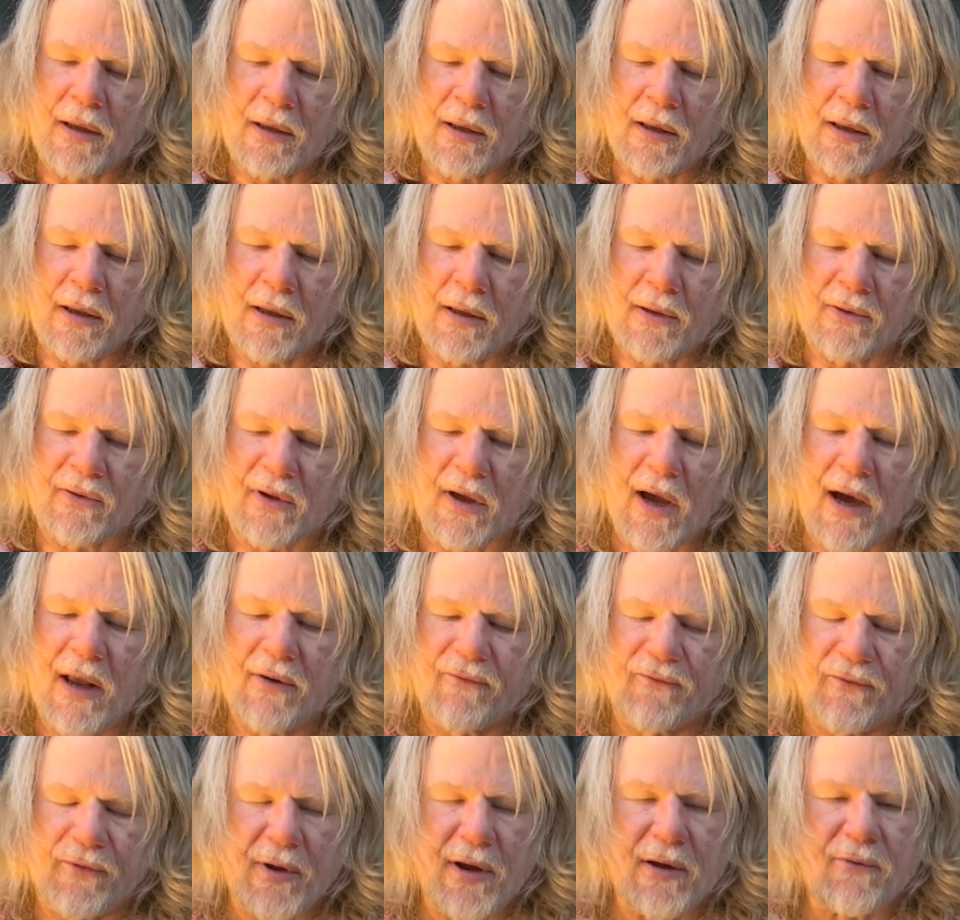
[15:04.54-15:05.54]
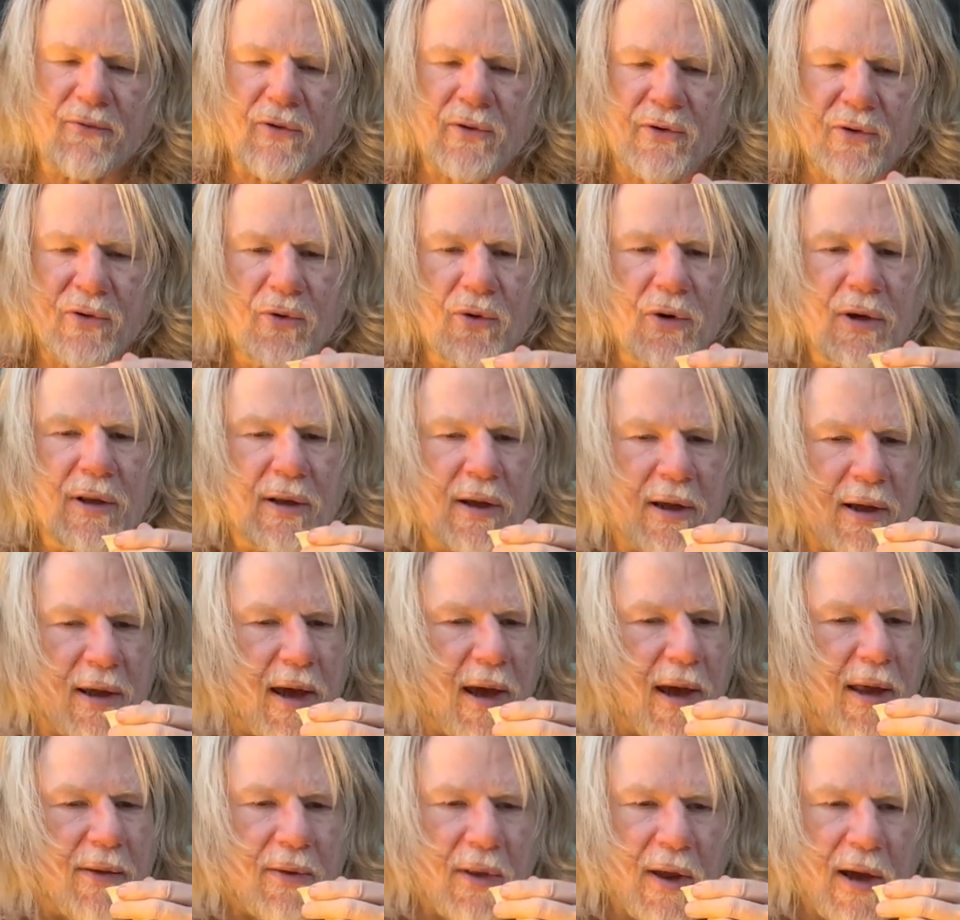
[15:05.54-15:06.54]
it's got a flavor to it,
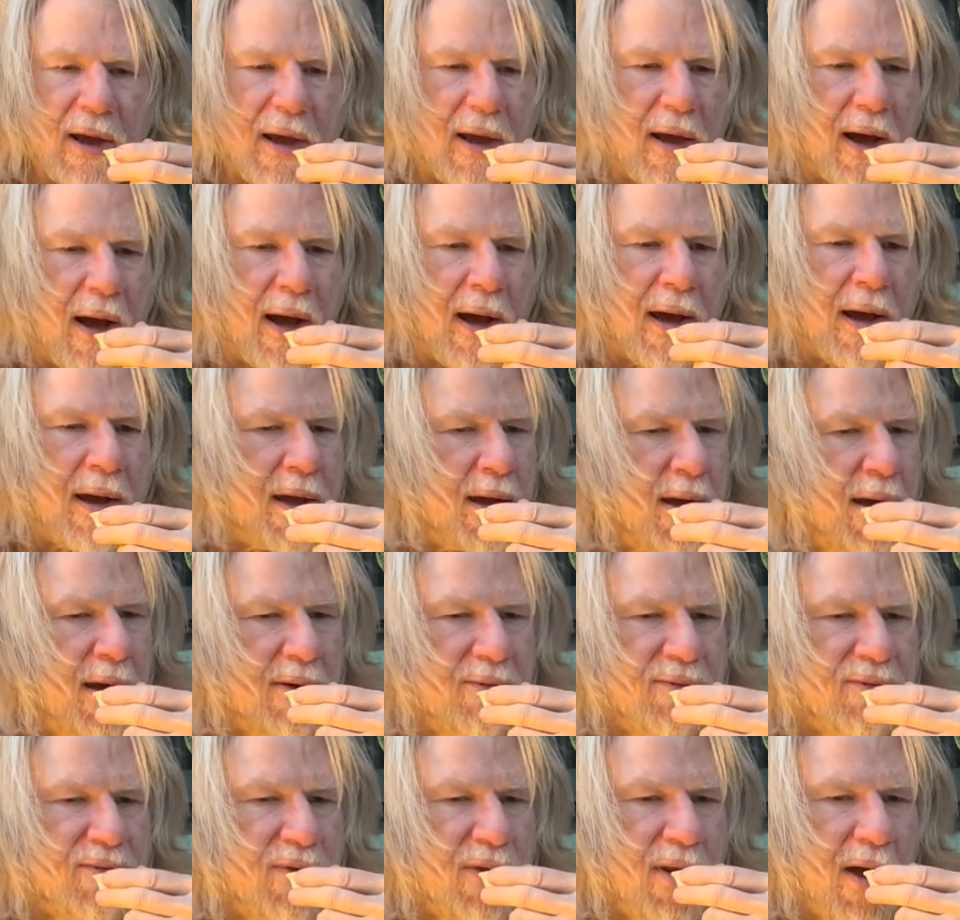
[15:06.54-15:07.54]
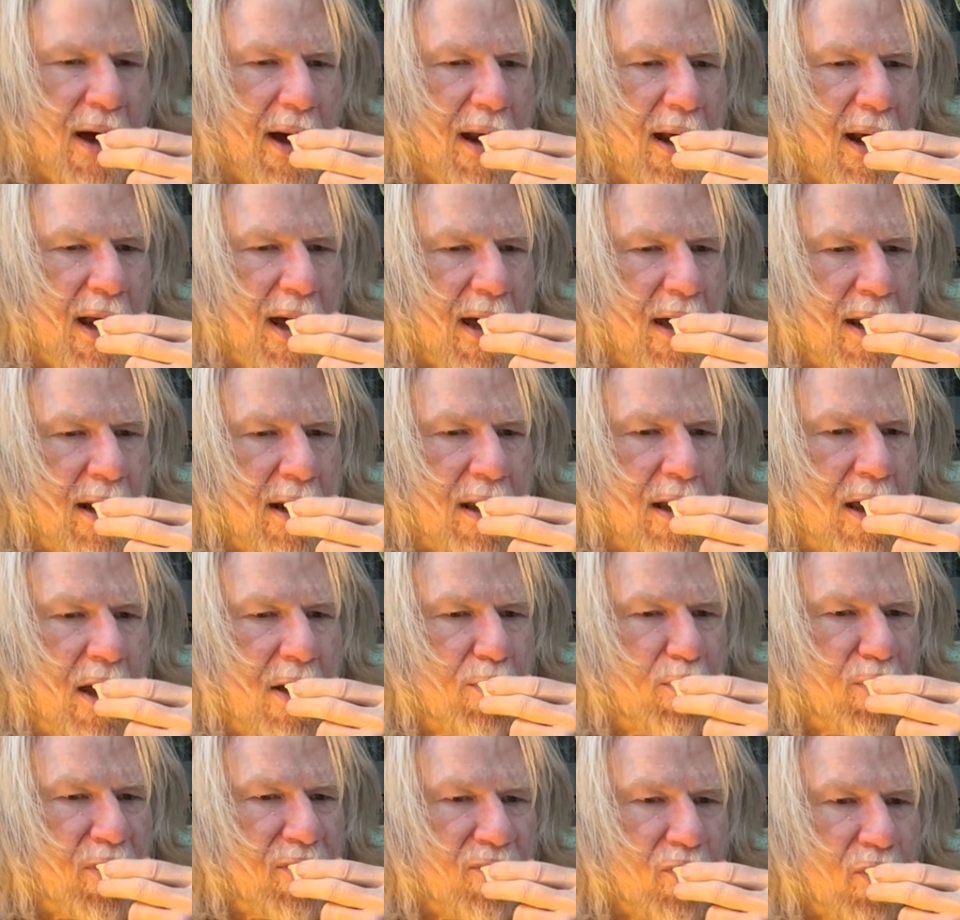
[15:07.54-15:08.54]
again, like I have not
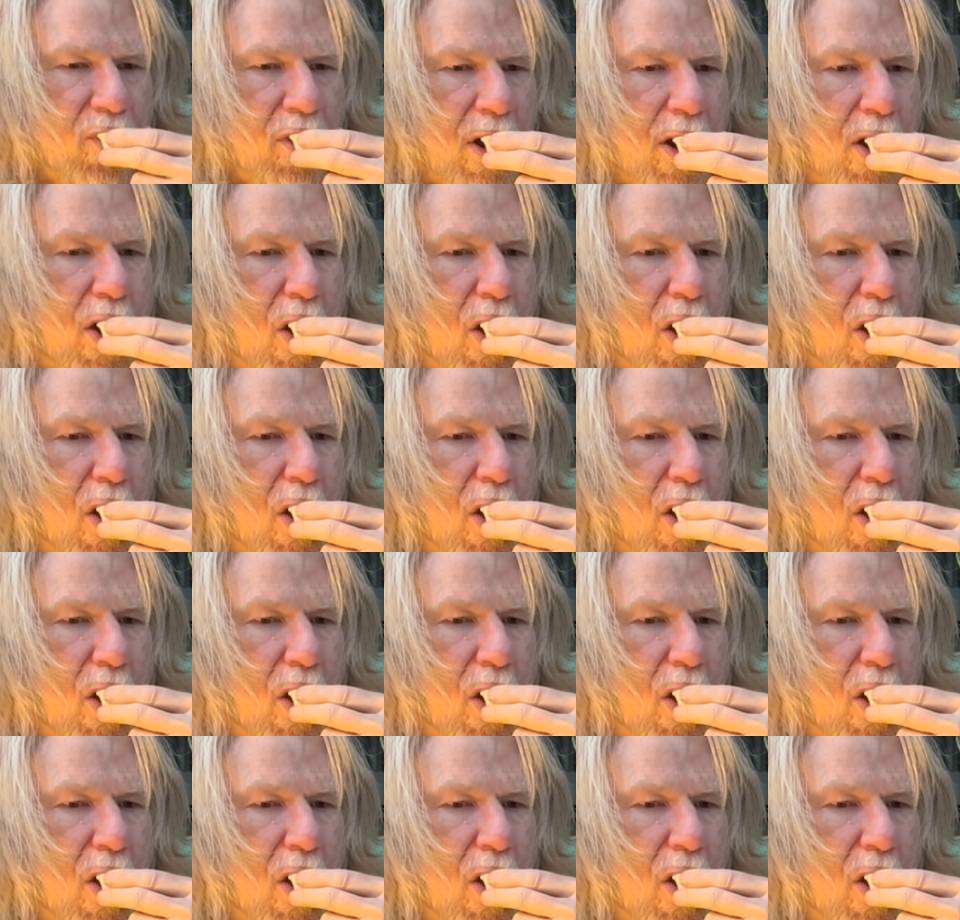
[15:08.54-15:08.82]
had before.